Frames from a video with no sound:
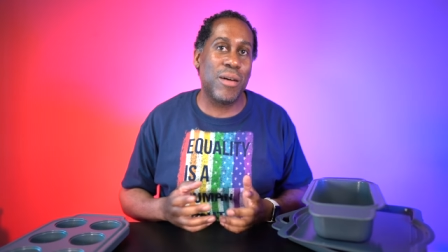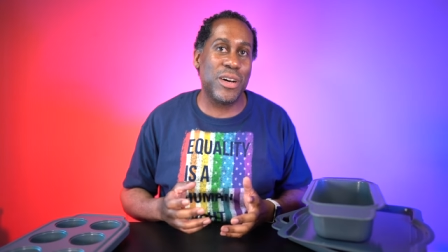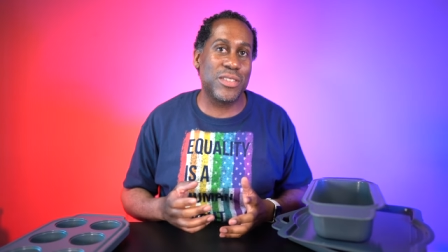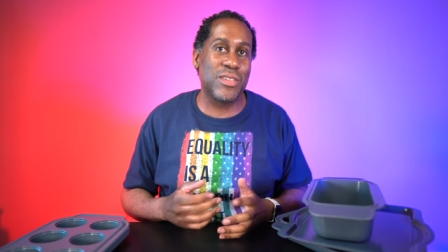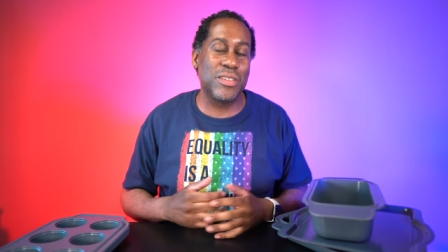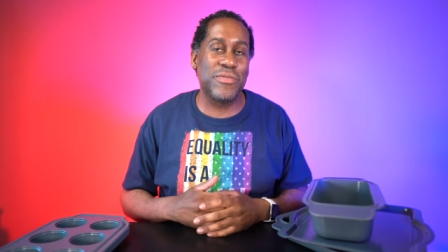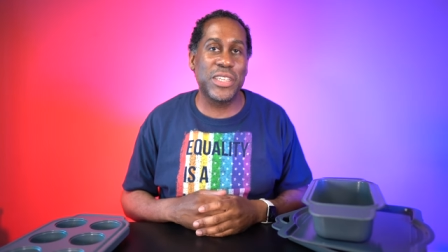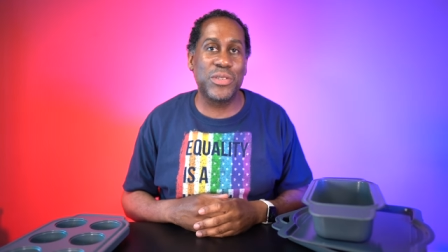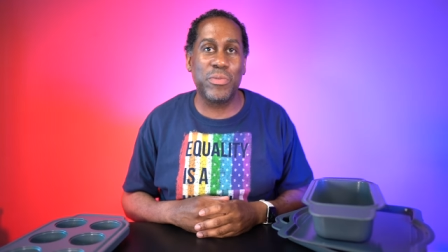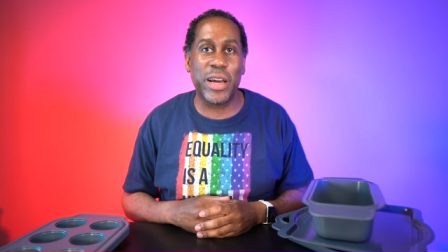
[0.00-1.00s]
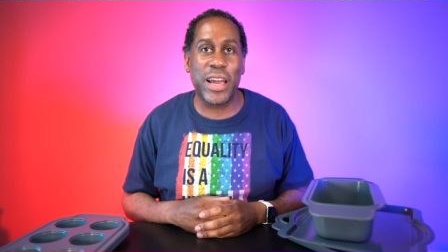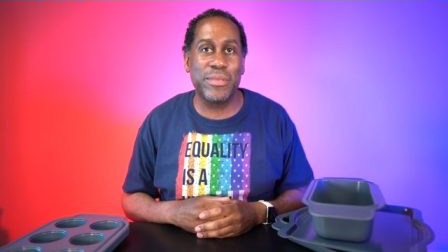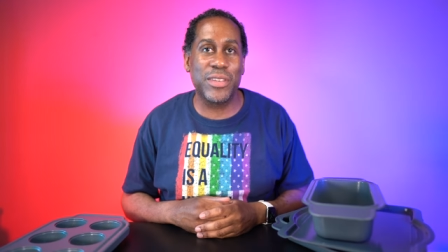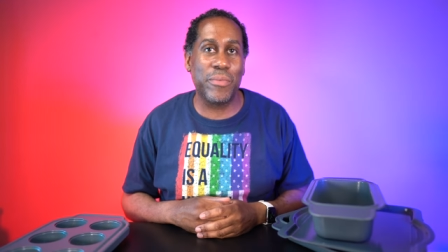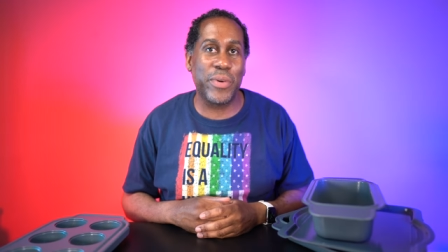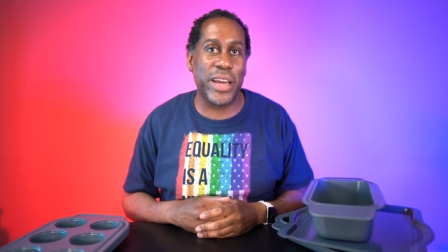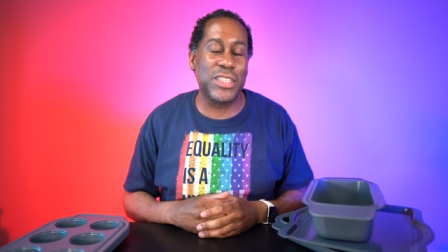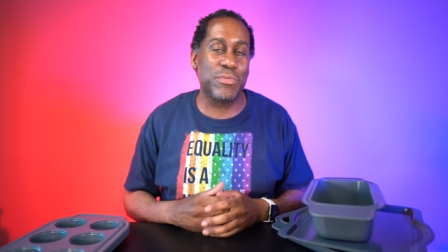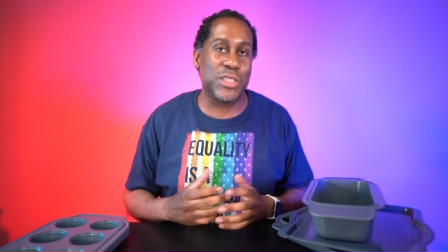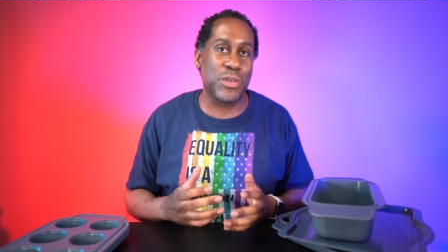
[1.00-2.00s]
I'm also gonna leave links to my Amazon
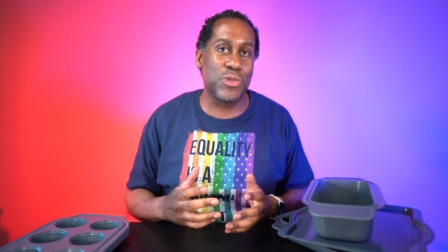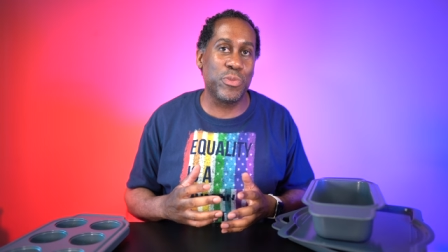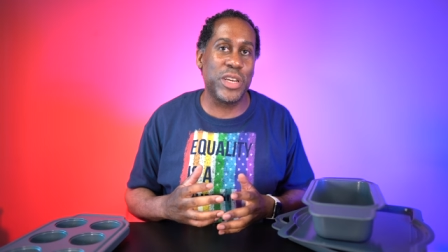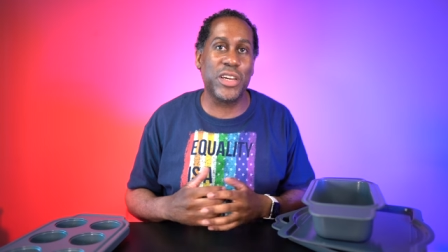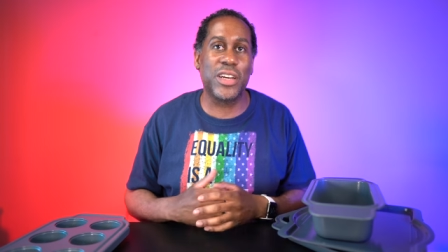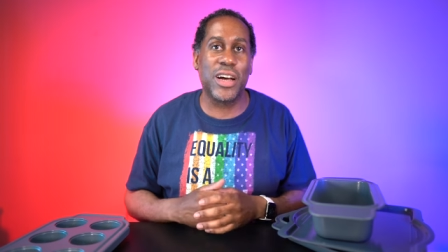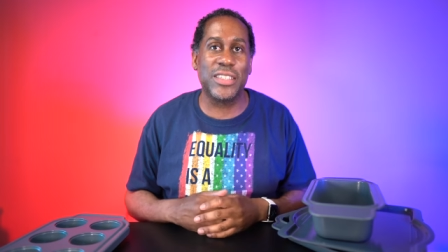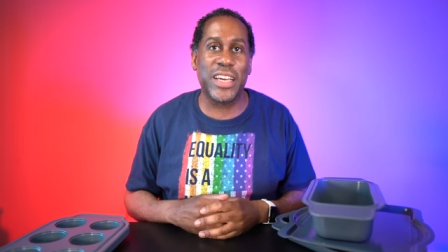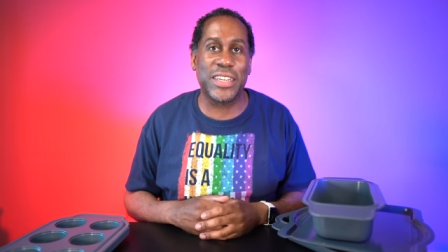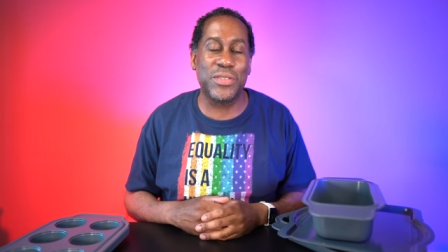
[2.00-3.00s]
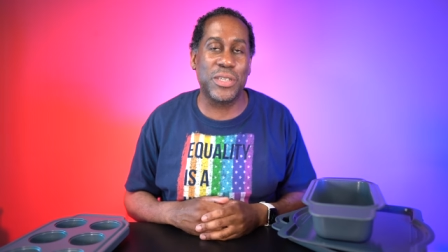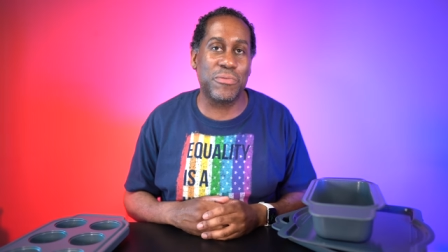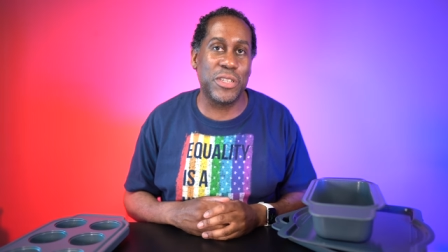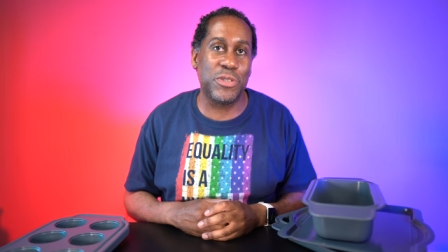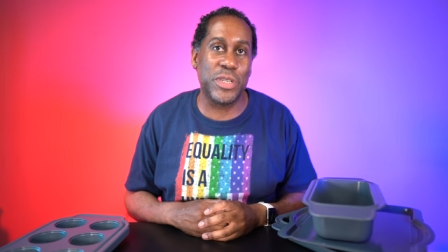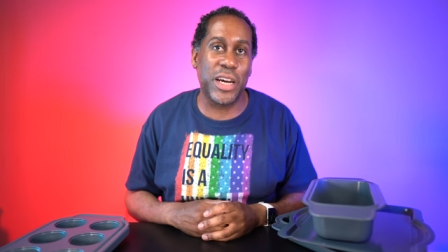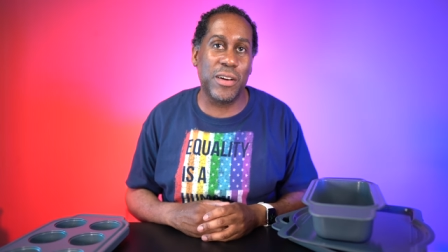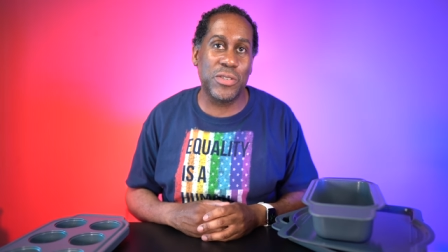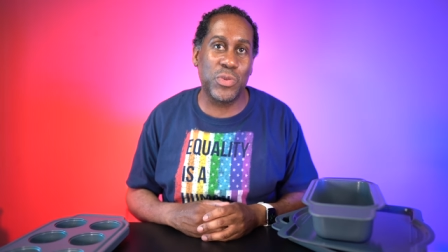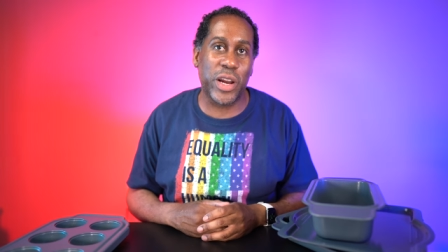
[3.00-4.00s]
page and my social media contacts so you can reach me
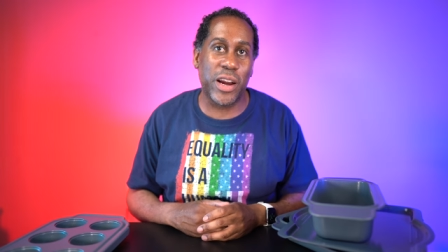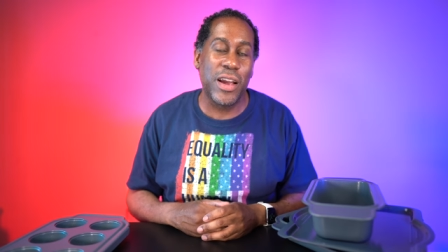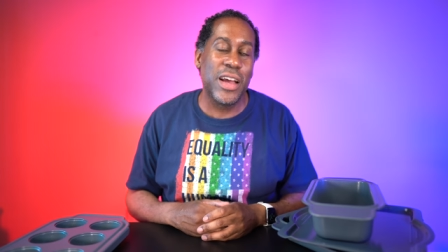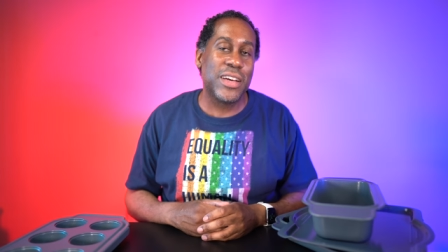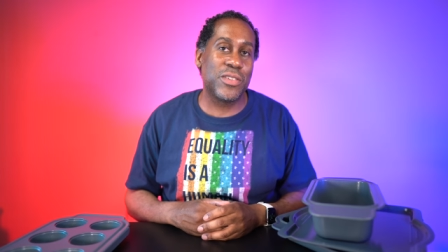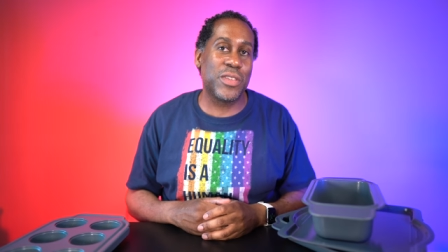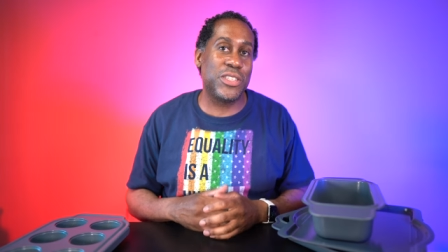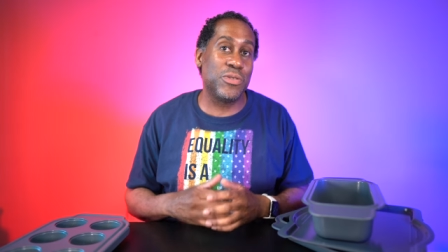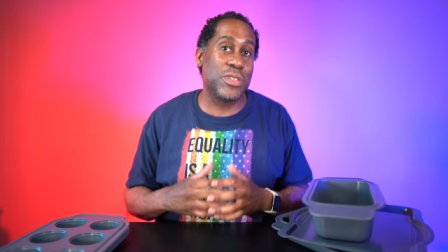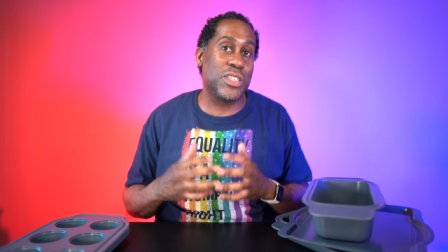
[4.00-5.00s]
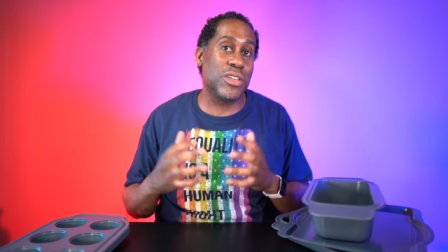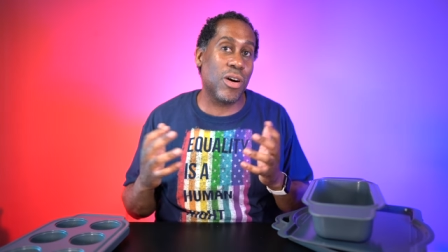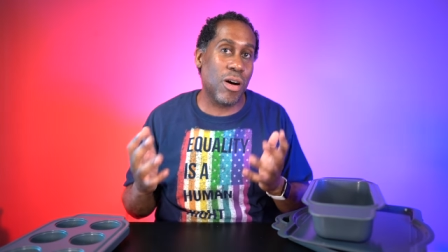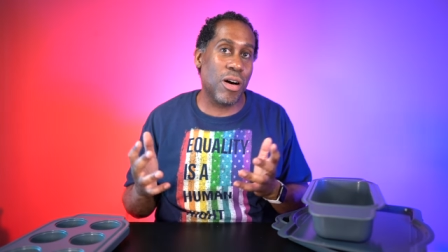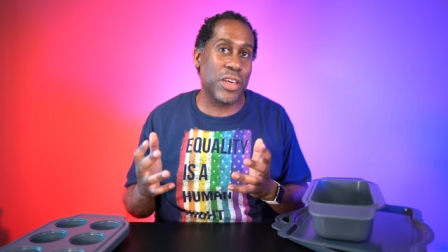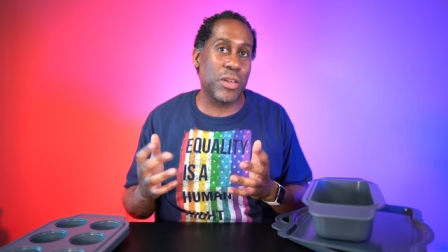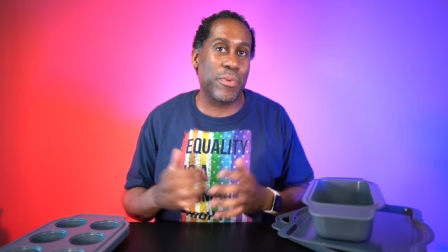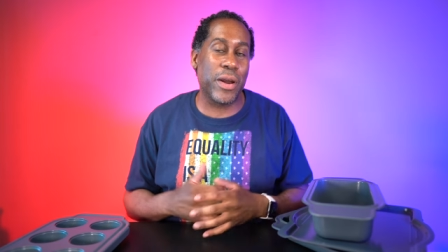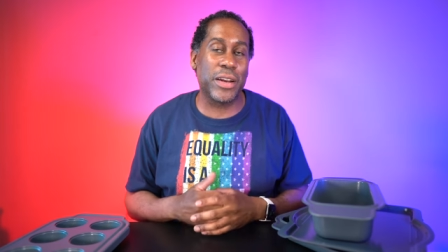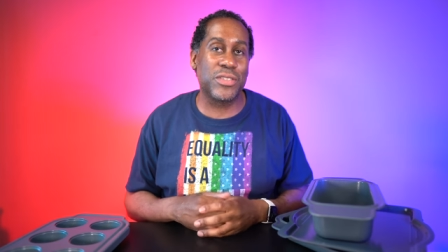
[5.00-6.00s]
elsewhere so that you can see all the other
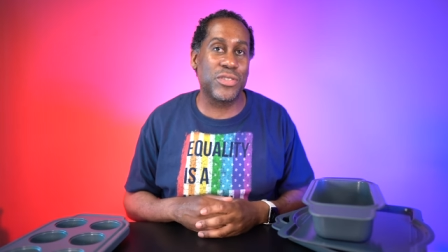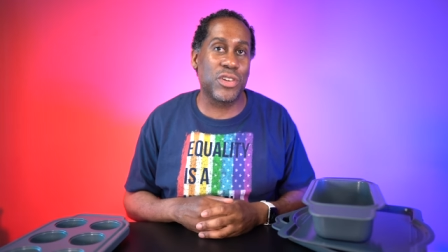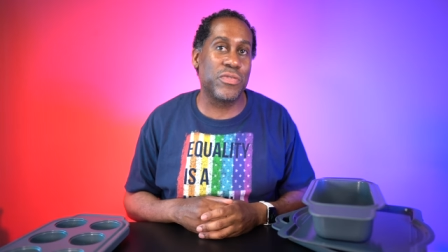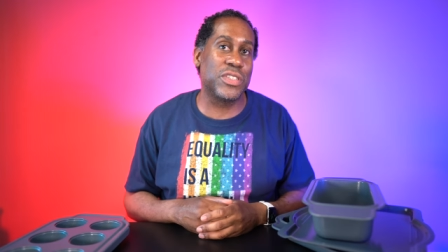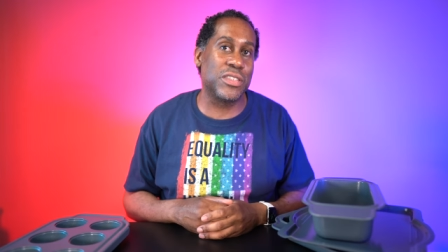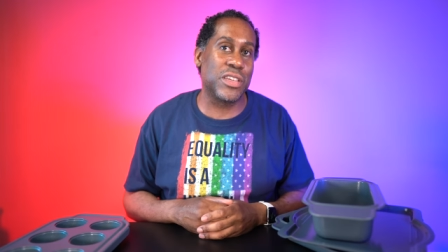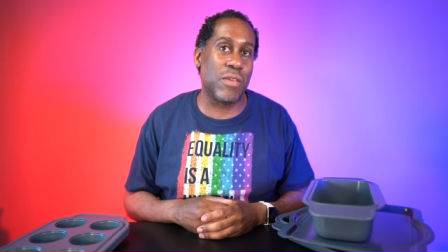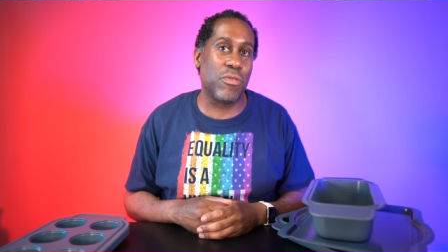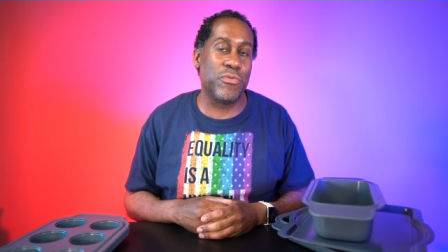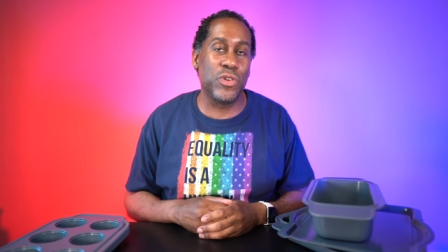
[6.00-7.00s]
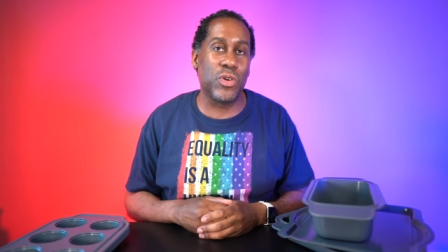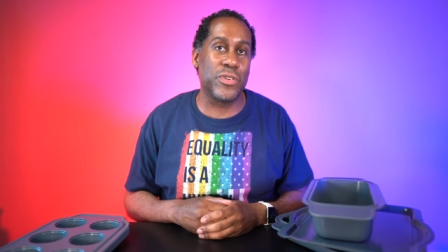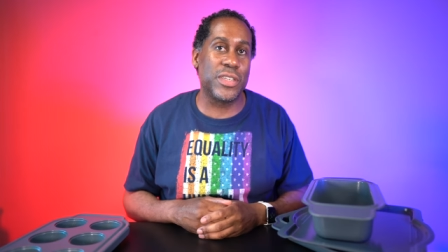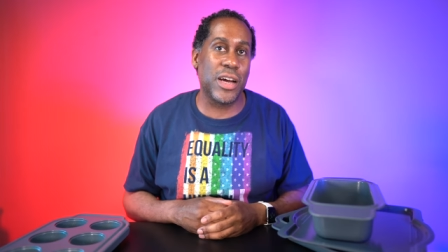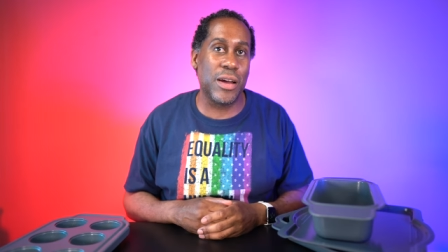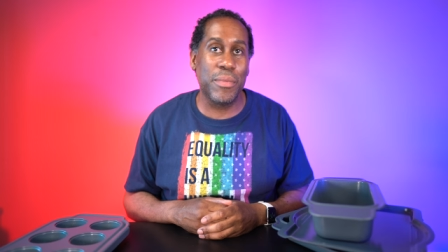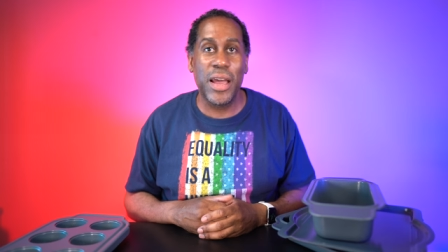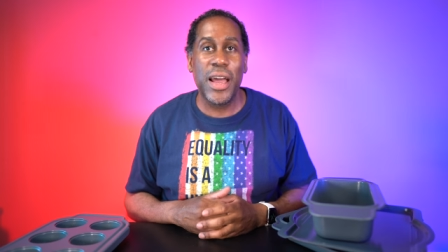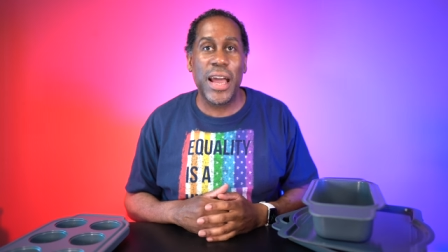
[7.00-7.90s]
products and services that I've reviewed over time.